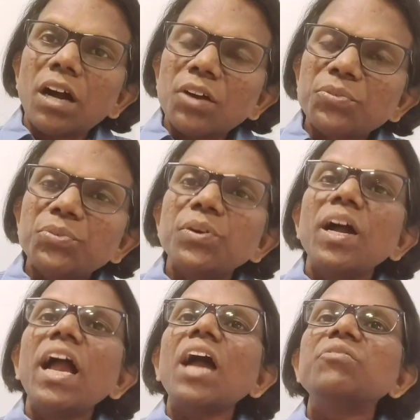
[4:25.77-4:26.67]
of
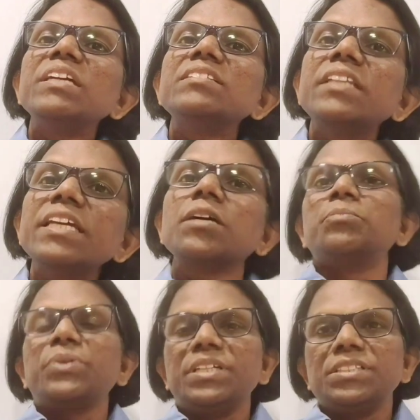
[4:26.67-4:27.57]
having three
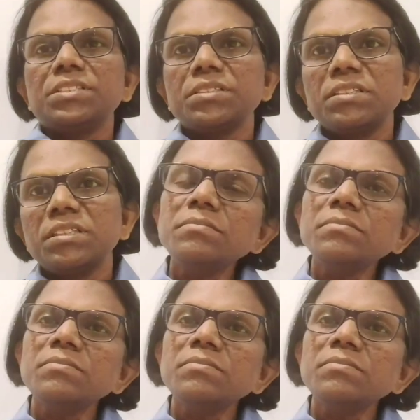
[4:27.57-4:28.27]
components.